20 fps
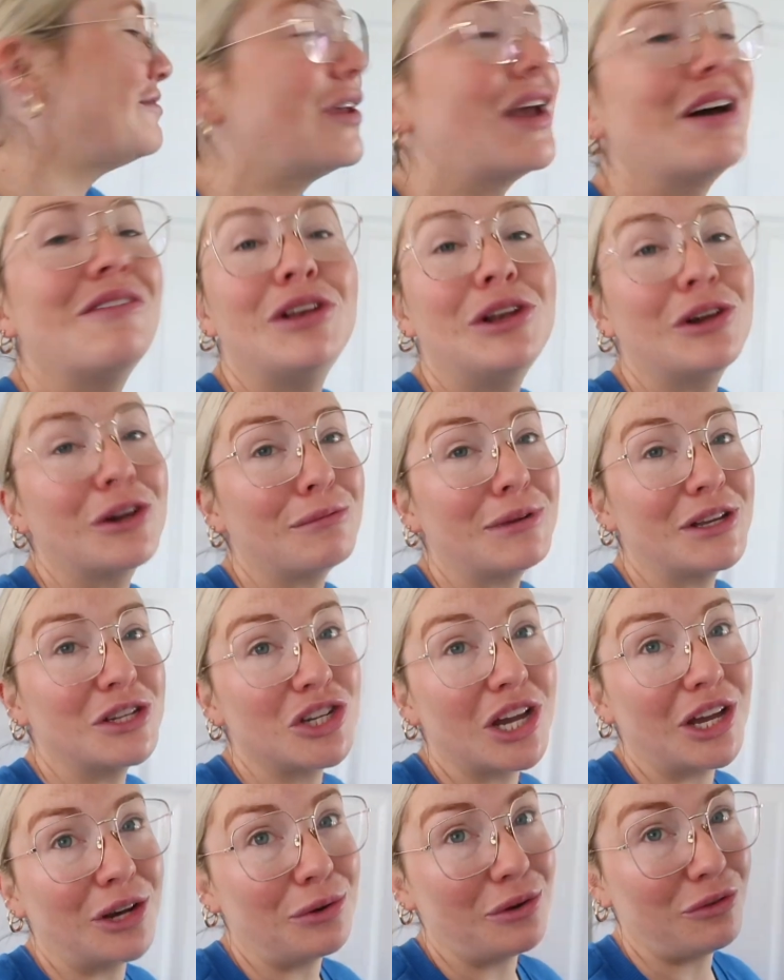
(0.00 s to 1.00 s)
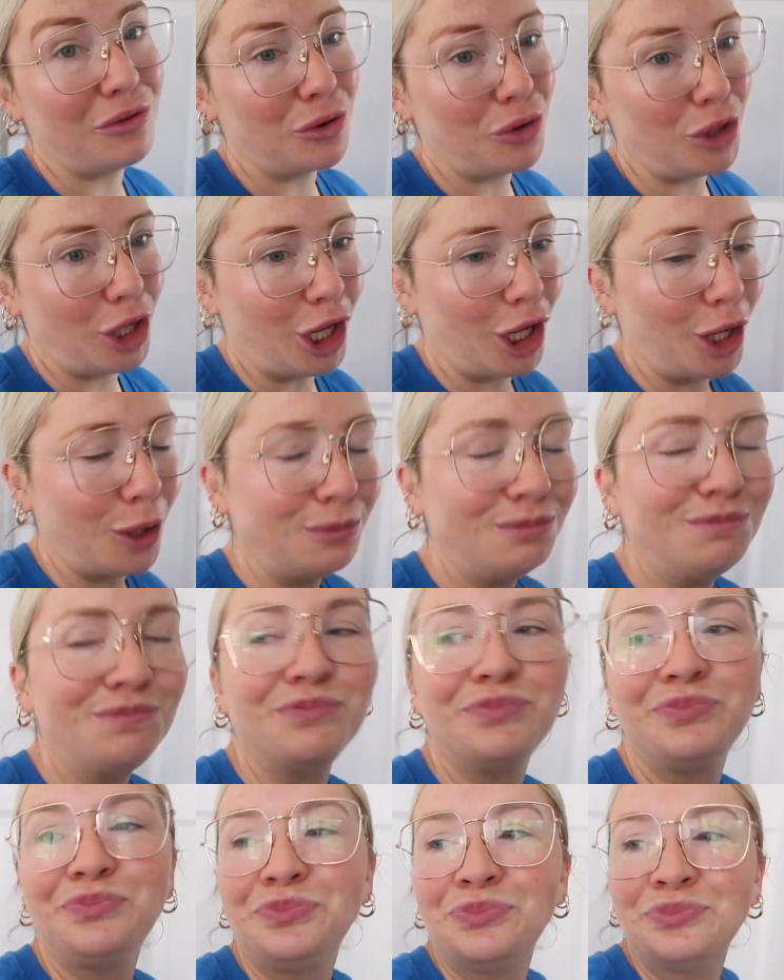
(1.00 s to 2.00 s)
If you have a look at my channel if you're new,
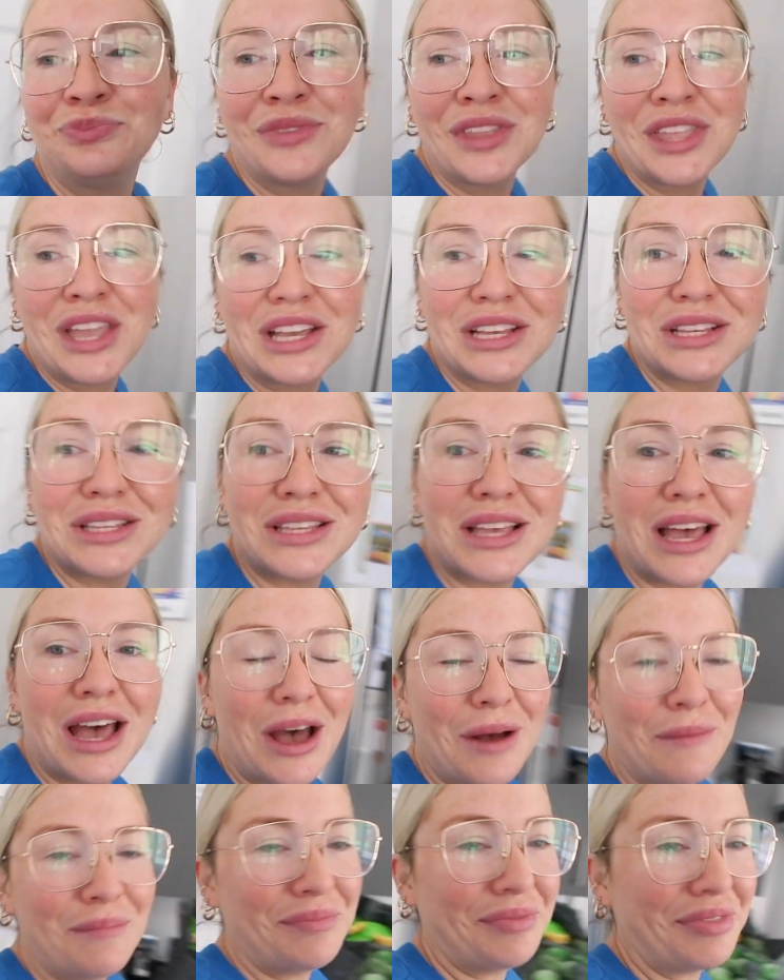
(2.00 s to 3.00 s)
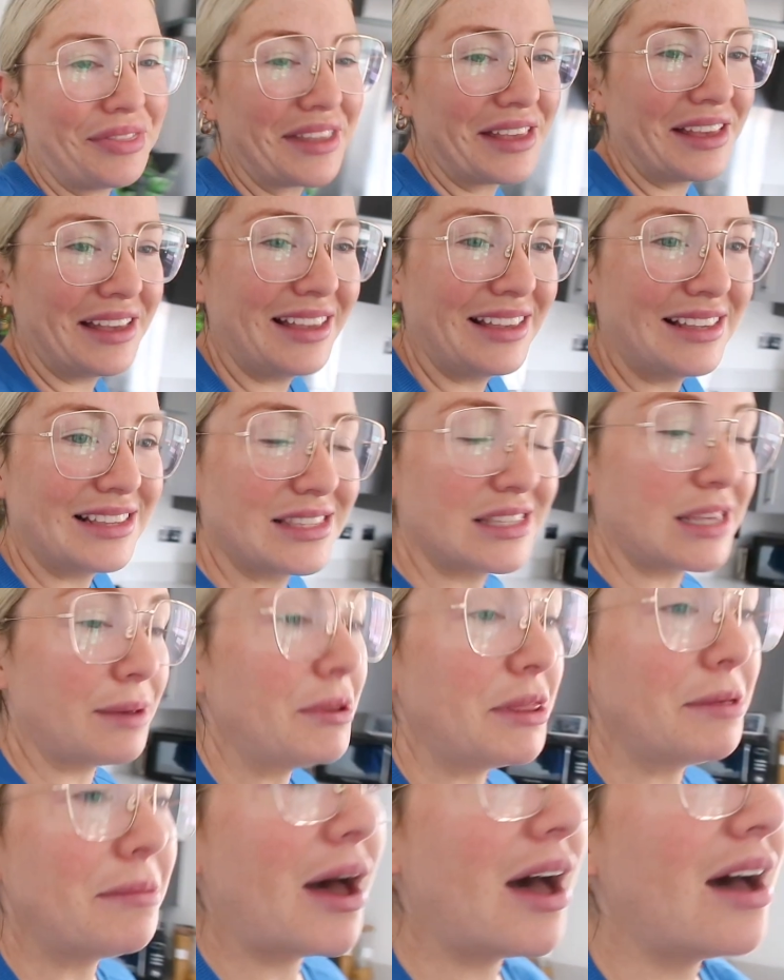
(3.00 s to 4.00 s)
um, some
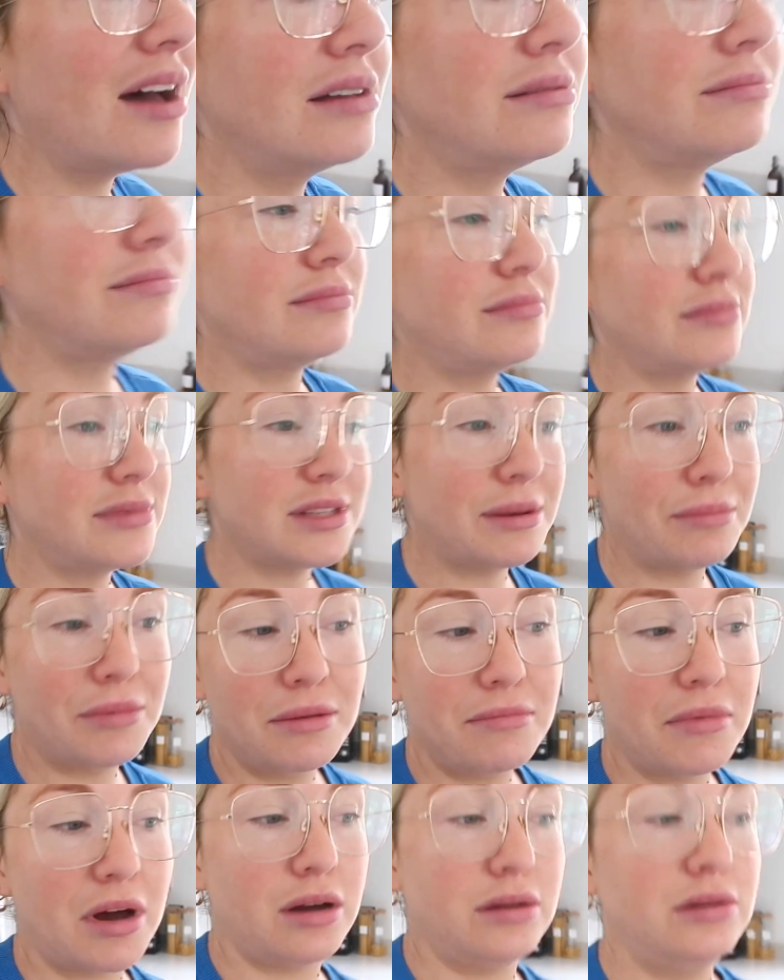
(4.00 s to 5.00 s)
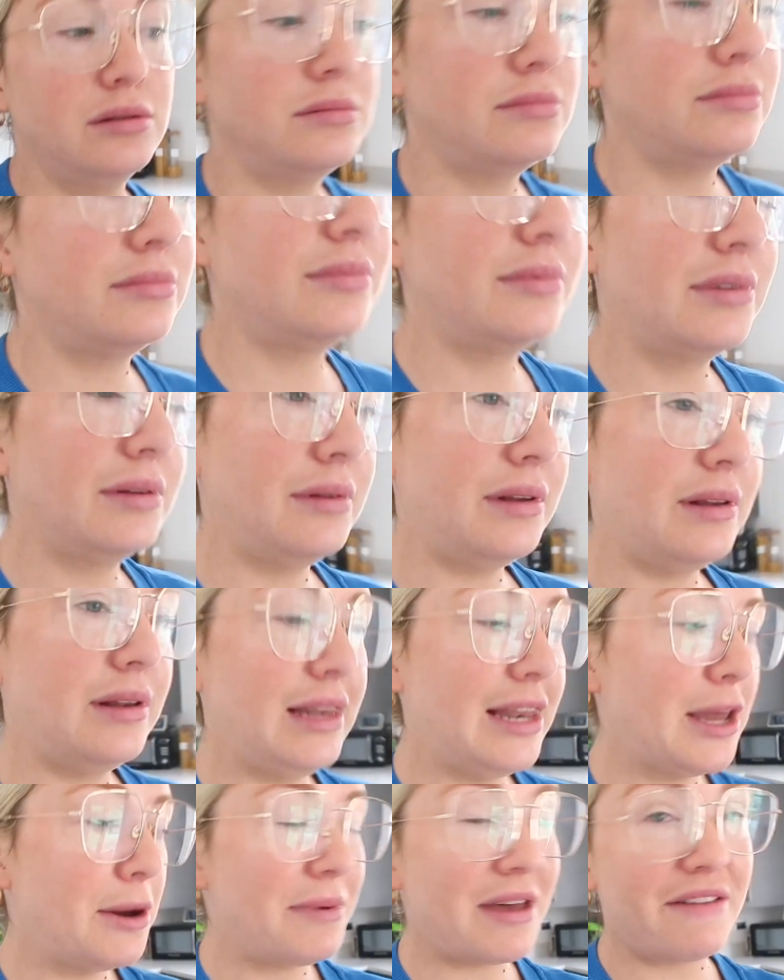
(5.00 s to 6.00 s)
of them are, some of them aren't. A
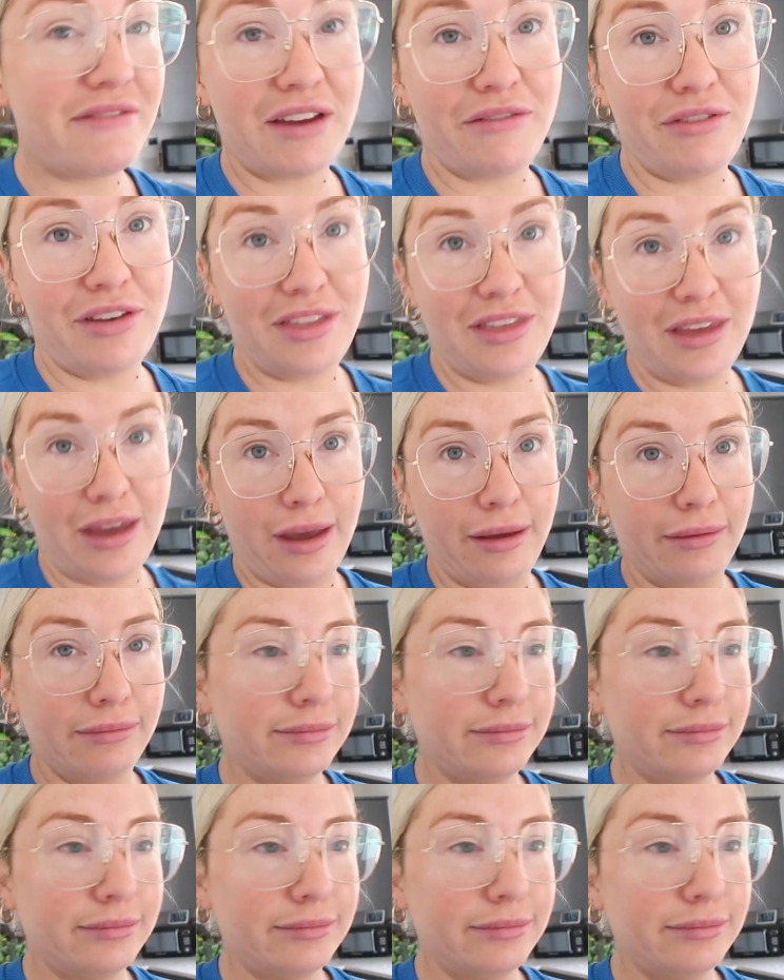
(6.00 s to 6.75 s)
little bit of everything.